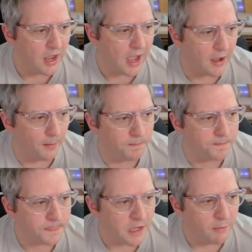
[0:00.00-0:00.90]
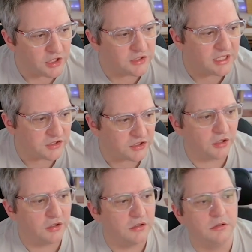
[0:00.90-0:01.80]
But you touched
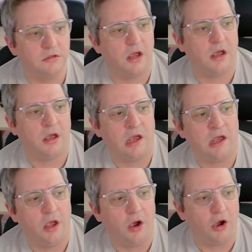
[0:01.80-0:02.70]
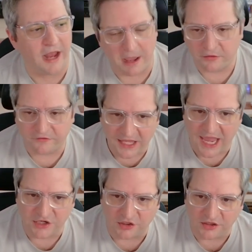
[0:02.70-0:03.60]
on
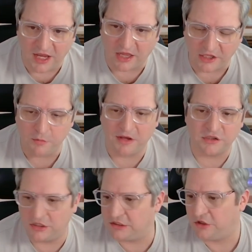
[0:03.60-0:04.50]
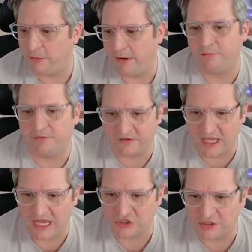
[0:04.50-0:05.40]
amplification there, like you mentioned the term
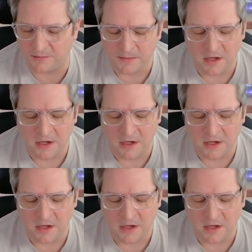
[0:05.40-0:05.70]
amplification.